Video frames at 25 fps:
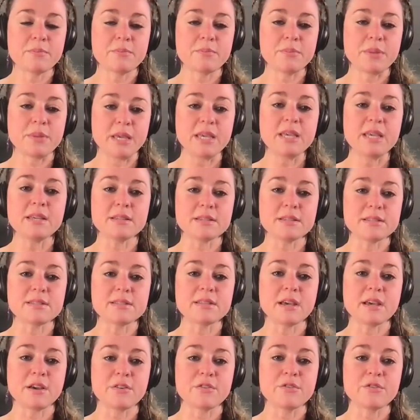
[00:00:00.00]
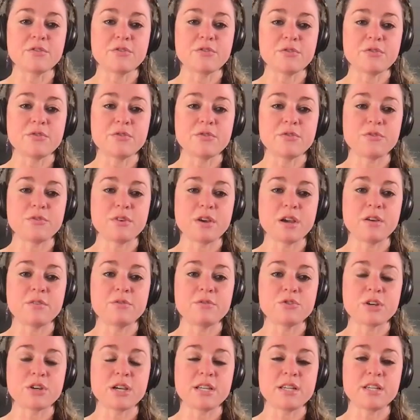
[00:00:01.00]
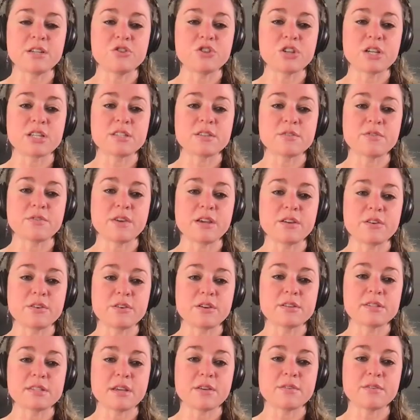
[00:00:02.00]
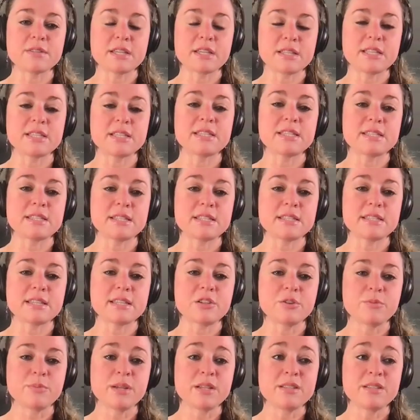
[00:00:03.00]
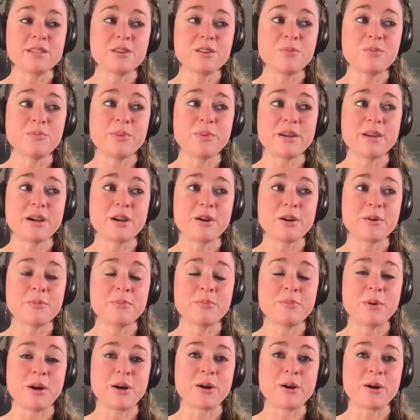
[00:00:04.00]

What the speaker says: piece of trying to justify it to ourselves like this isn't such a big deal, but our